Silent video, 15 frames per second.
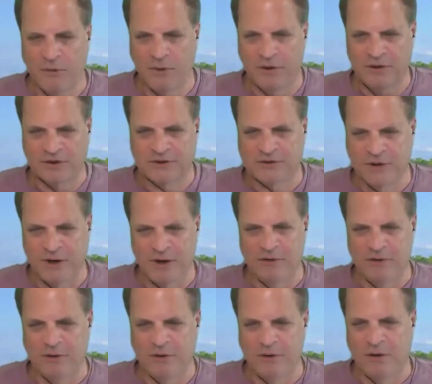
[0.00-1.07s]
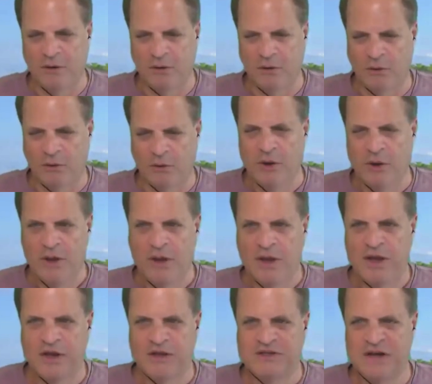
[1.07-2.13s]
orchestrated the whole
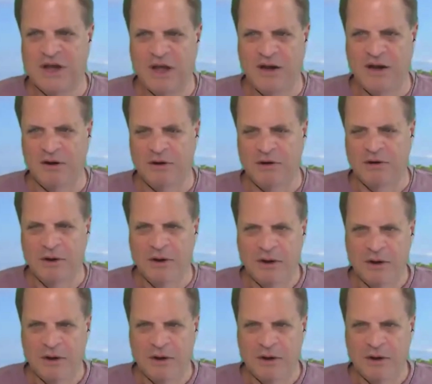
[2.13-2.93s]
entire